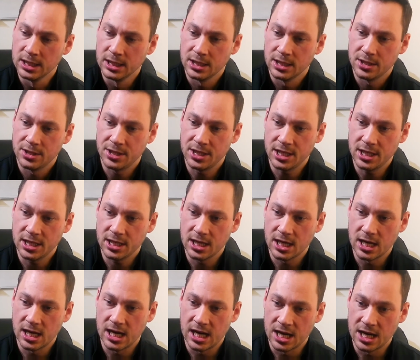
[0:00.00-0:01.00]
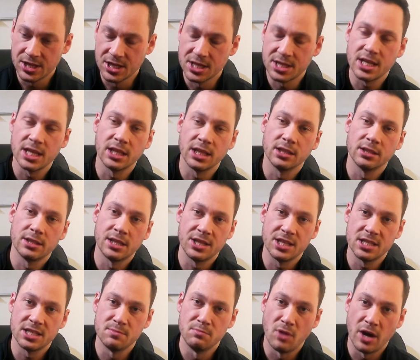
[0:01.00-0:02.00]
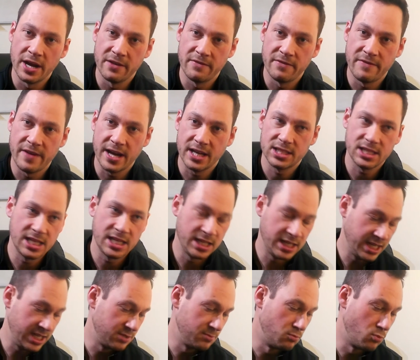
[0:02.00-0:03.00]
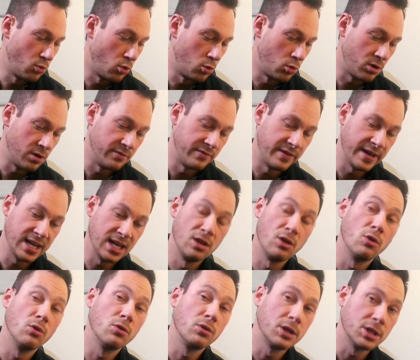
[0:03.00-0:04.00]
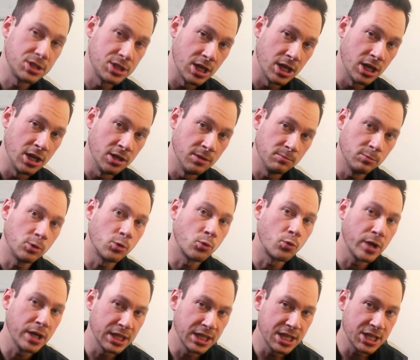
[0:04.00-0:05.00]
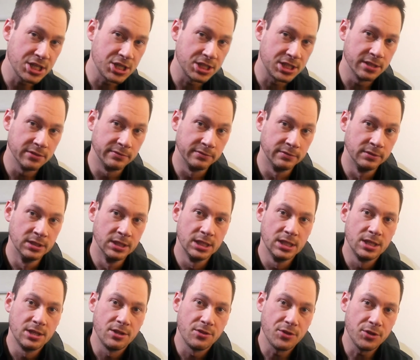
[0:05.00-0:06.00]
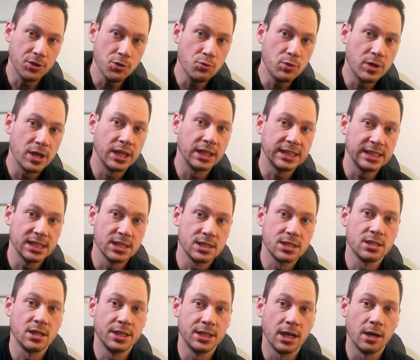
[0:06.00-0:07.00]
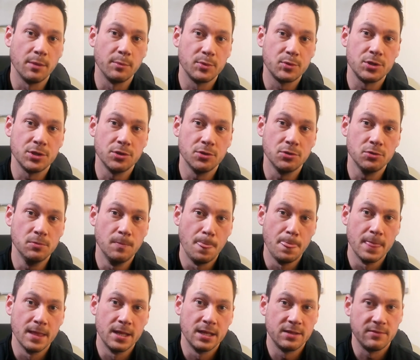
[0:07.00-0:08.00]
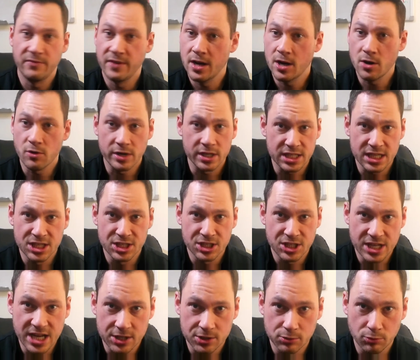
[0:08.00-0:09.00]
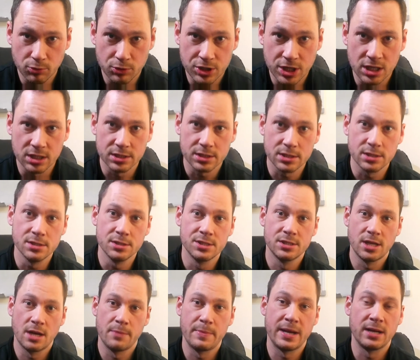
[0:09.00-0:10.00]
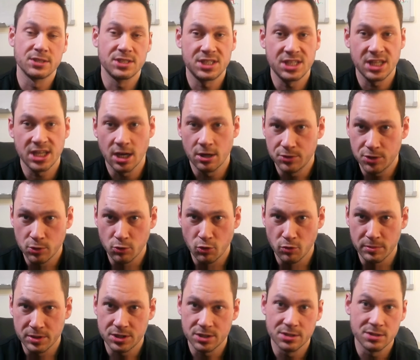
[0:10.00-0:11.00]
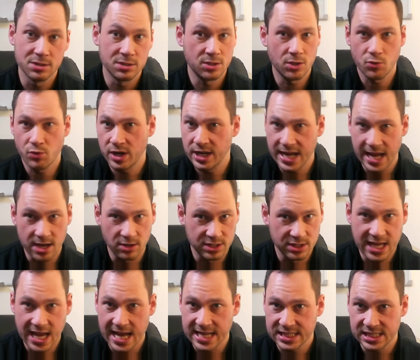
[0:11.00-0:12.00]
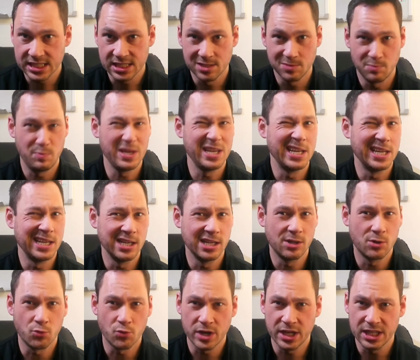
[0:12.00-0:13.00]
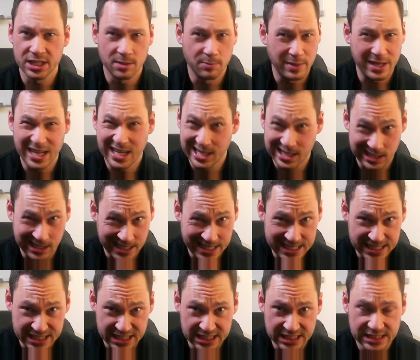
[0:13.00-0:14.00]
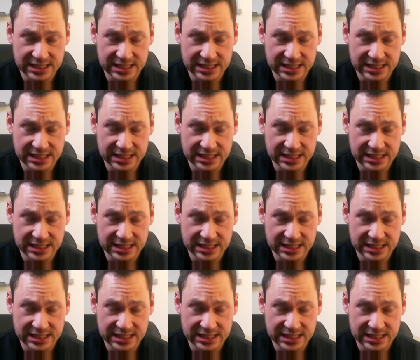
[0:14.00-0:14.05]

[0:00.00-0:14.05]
The other thing that this might affect is more of a longer term green initiative. The UK has signed up to various international charters about CO2 emissions, greenhouse gases, being greener, being cleaner,